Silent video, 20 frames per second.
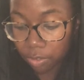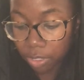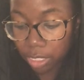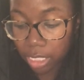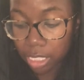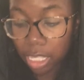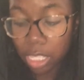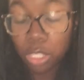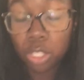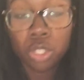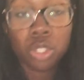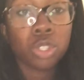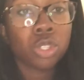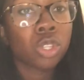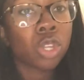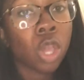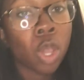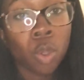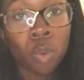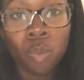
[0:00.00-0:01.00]
He said there's
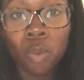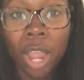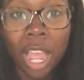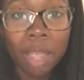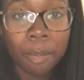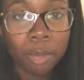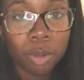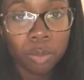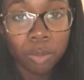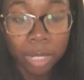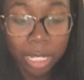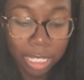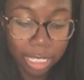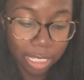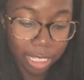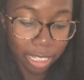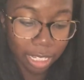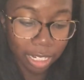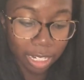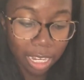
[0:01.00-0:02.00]
no rhyme or
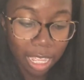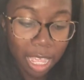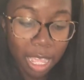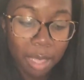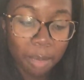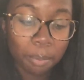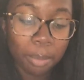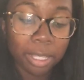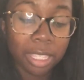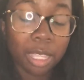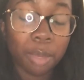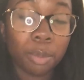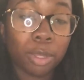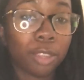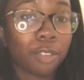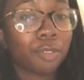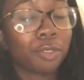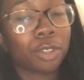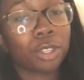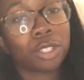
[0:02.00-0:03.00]
reason, but they were
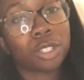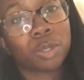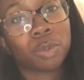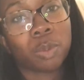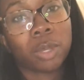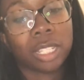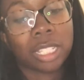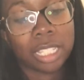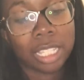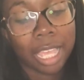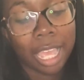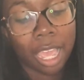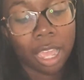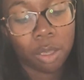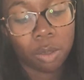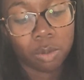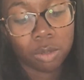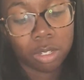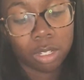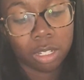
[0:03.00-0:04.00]
the first ones
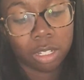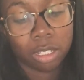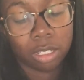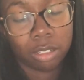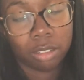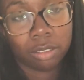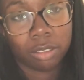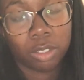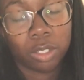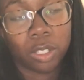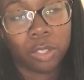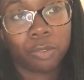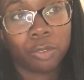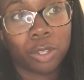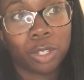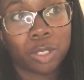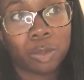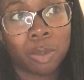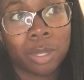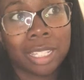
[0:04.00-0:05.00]
out, or the
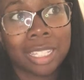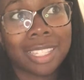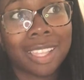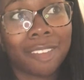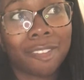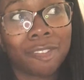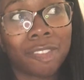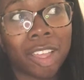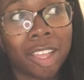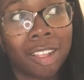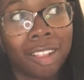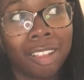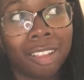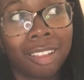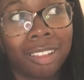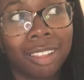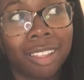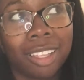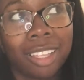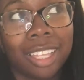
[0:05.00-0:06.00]
first ones that fell.
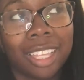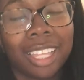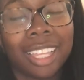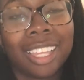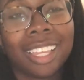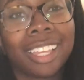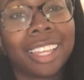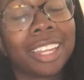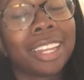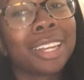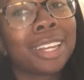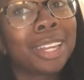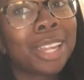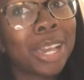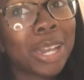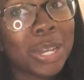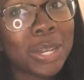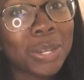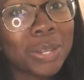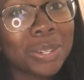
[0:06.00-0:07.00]

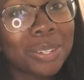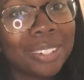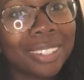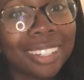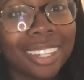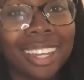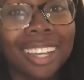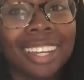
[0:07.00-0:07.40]
No,